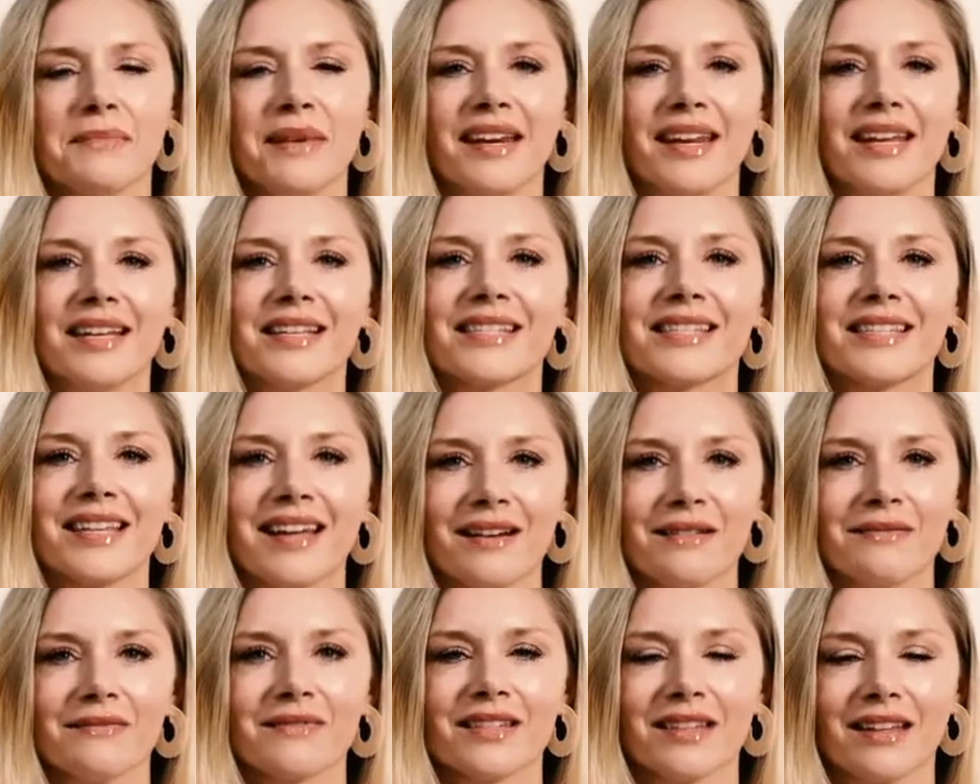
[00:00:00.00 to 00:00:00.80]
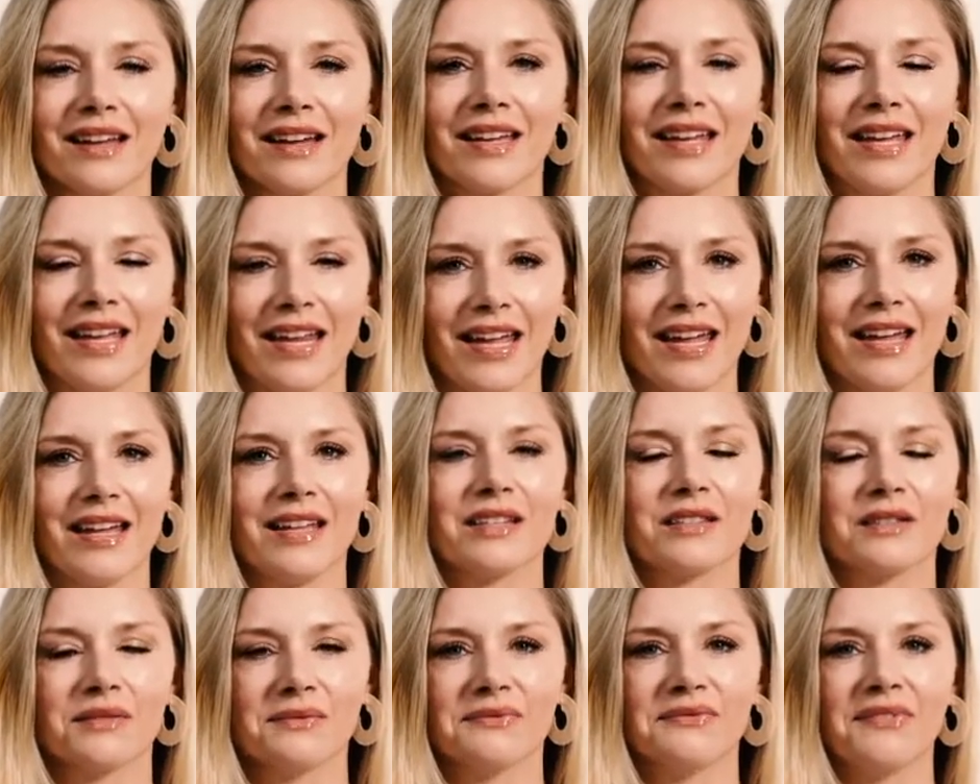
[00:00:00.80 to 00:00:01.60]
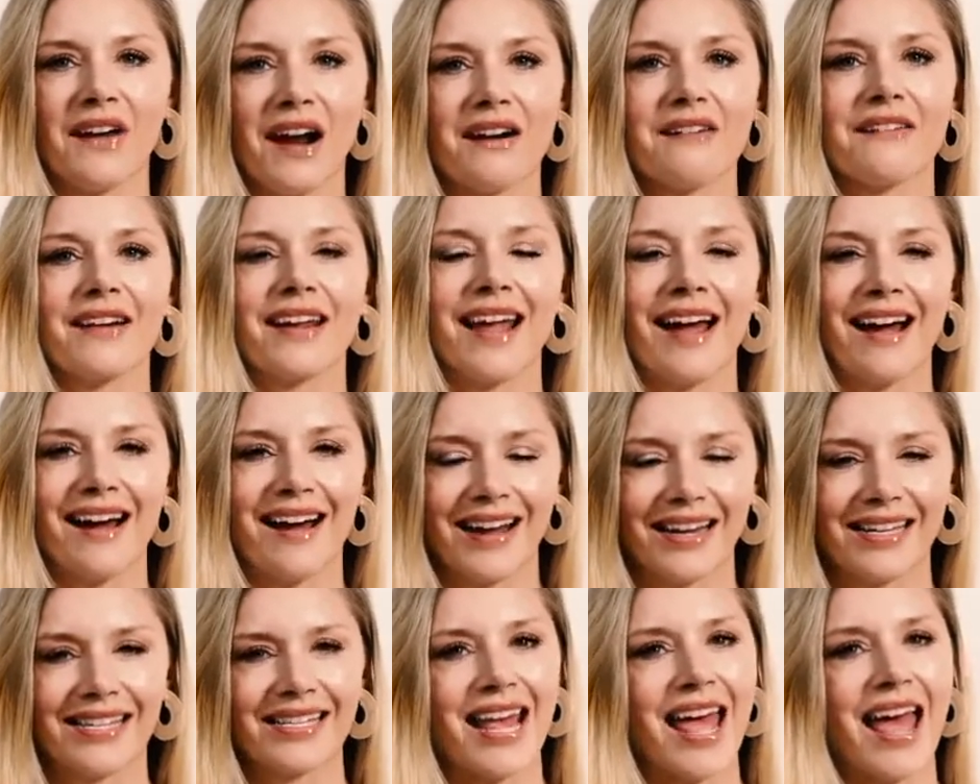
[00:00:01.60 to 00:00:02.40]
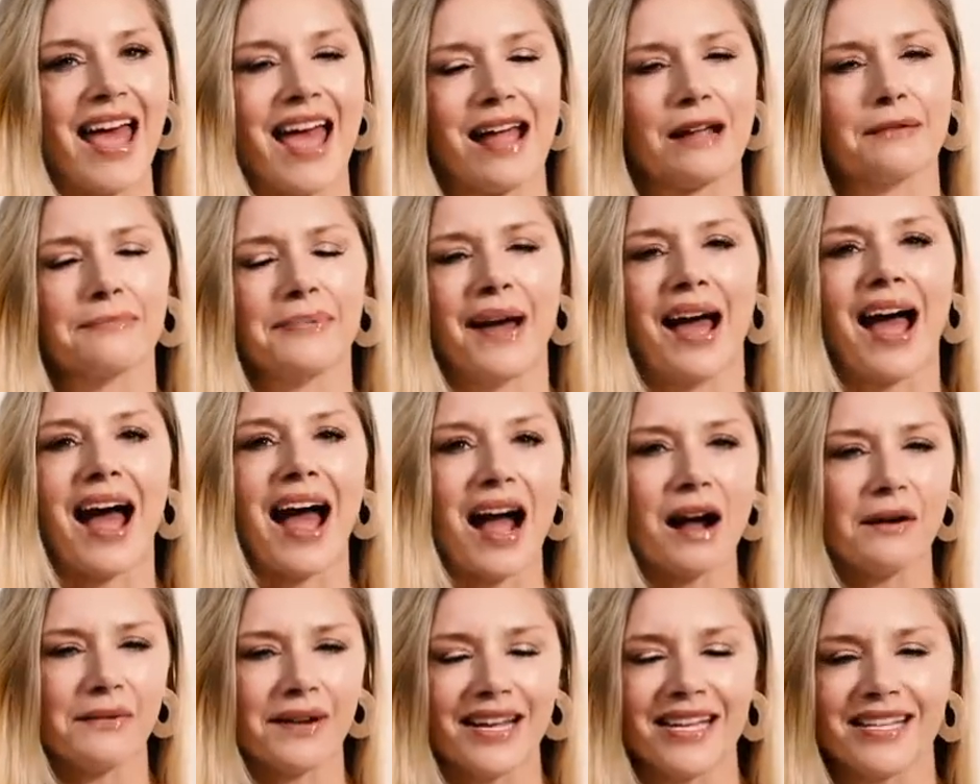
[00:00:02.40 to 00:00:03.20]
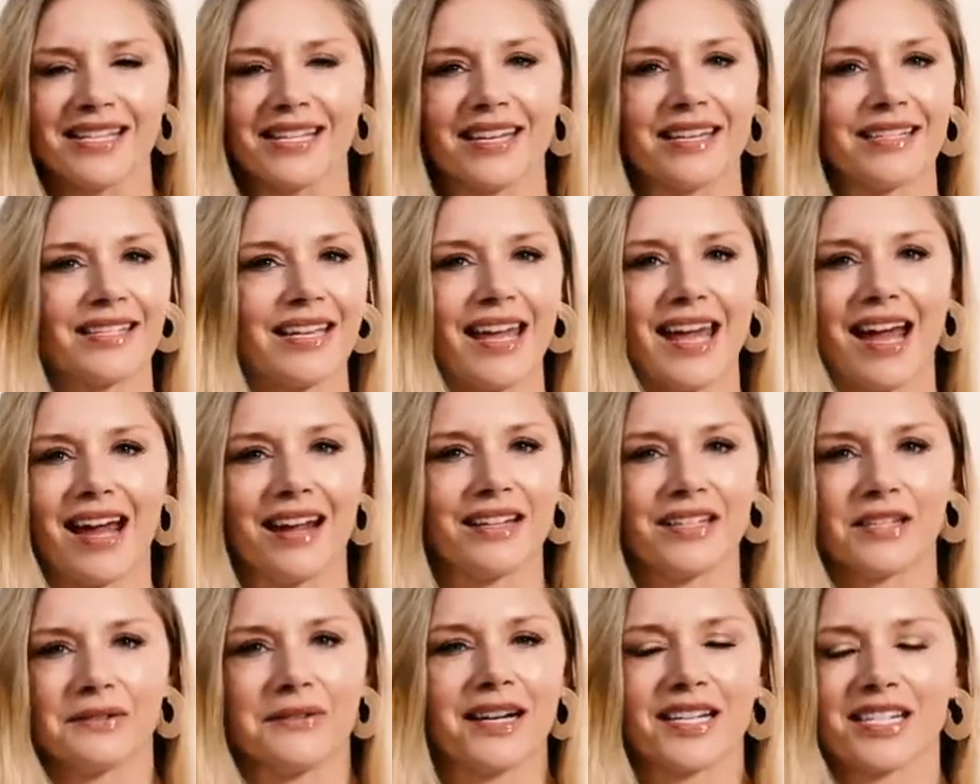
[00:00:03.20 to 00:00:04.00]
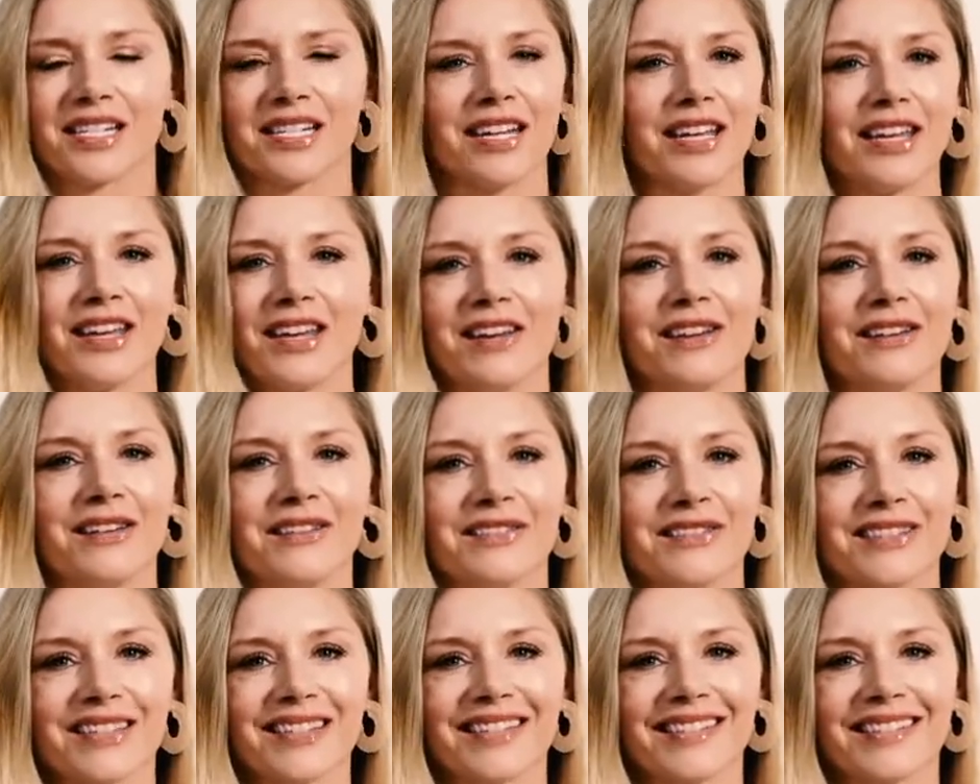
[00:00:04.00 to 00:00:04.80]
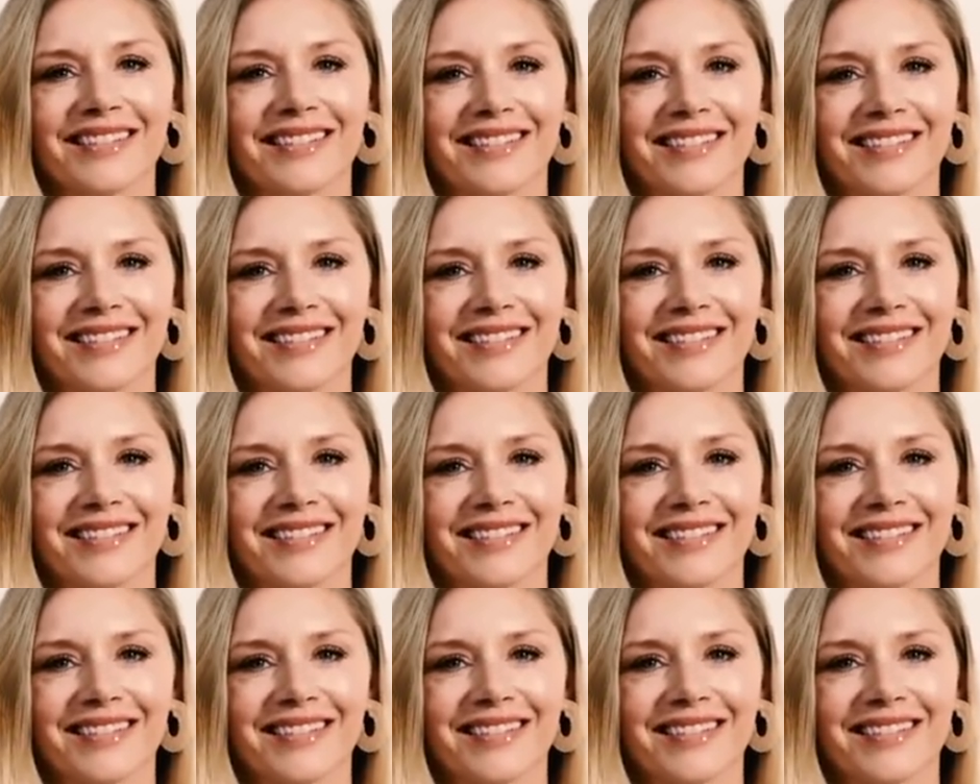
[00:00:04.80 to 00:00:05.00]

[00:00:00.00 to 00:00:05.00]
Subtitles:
I mean, it sounds like it is very high tech, but how easy is it to actually use?